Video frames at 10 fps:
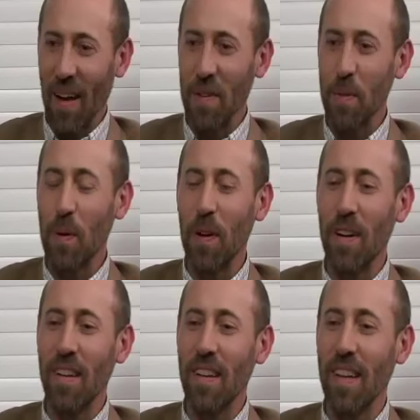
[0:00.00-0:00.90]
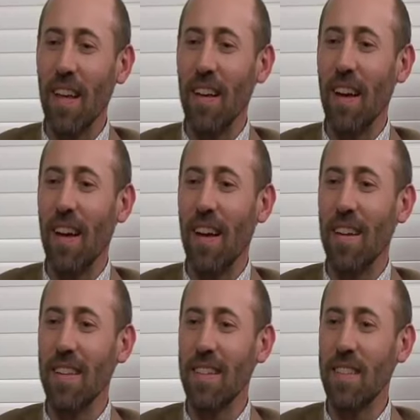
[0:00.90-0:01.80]
I was born
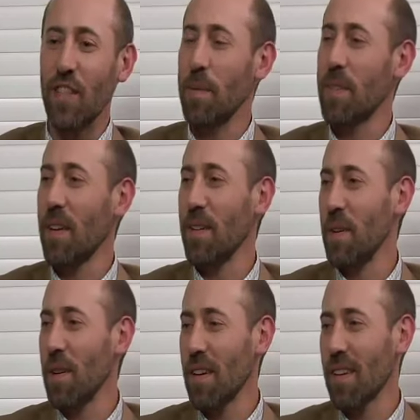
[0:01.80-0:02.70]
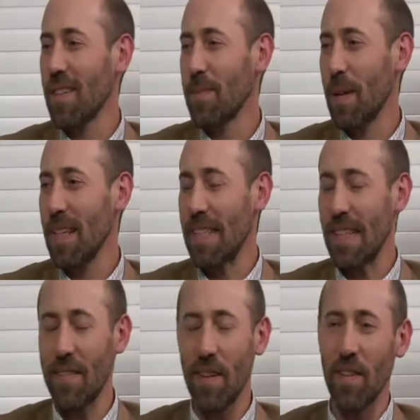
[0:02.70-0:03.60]
in Jamestown, New York, but I
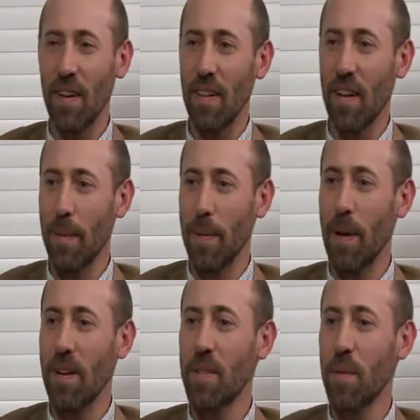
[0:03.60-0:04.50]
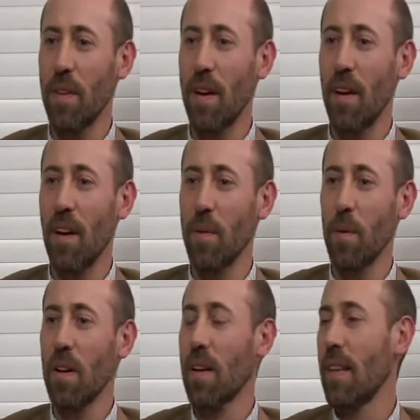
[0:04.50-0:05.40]
didn't live there very long. My parents were there on
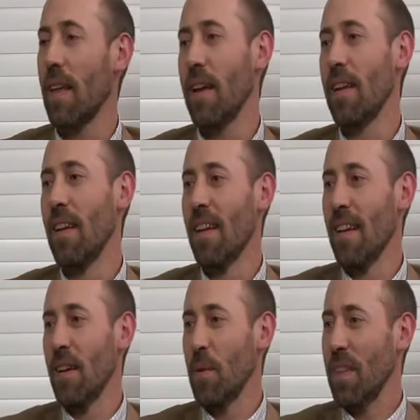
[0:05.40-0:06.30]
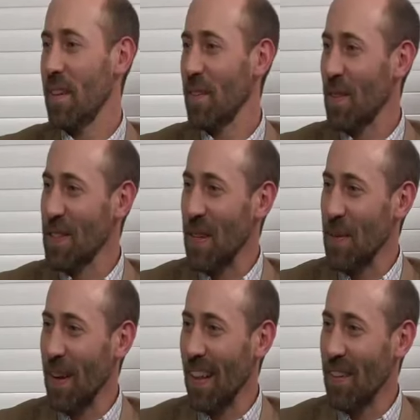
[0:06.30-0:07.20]
work, and they, within the first year
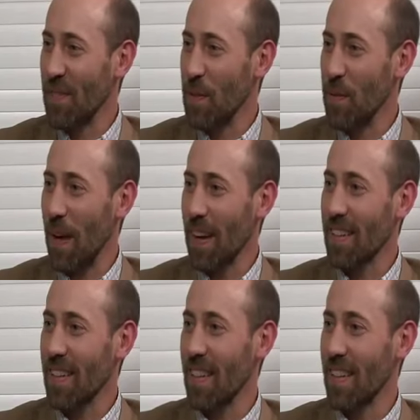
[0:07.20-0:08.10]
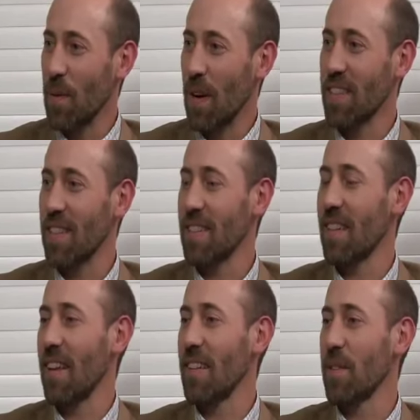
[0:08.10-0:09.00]
of my life, moved back to Washington
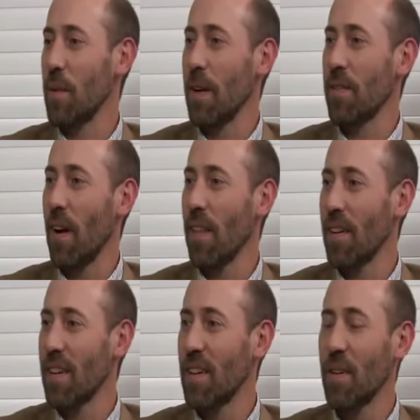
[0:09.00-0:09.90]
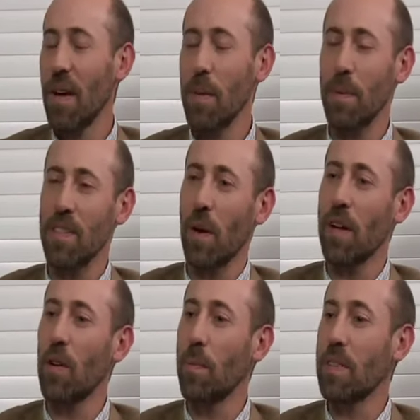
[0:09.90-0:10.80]
State, where my father had grown up. And so
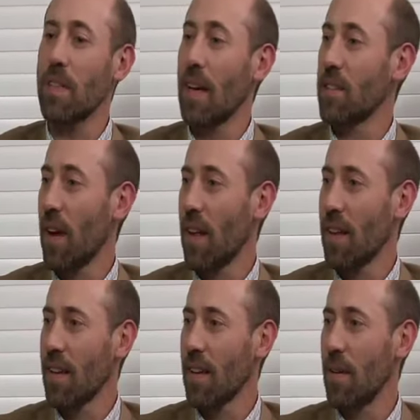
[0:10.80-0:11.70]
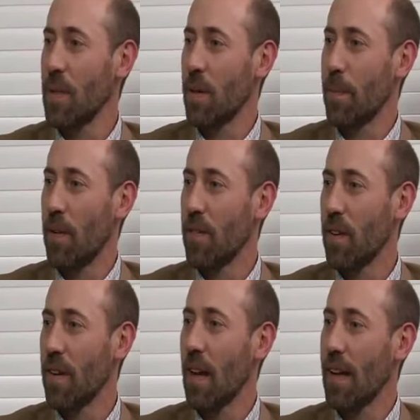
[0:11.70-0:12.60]
I grew up in Skagit Valley. I went to Mount
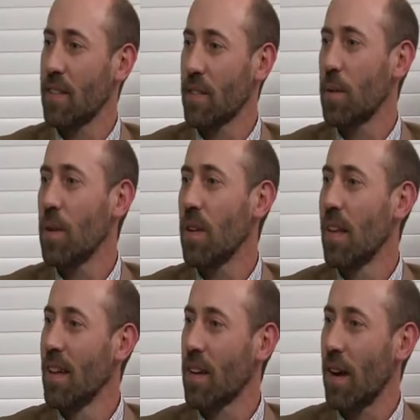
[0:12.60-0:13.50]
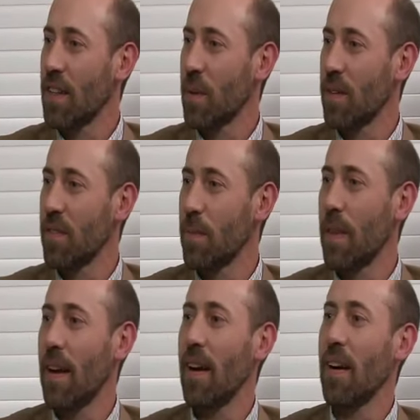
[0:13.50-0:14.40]
Vernon High School, graduated from
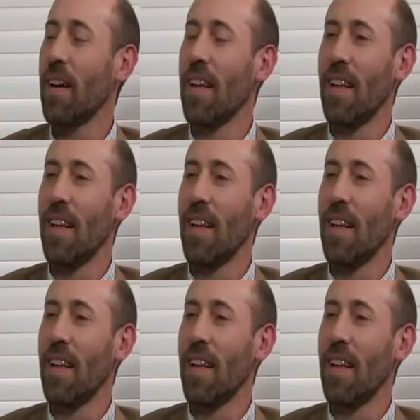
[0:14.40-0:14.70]
there,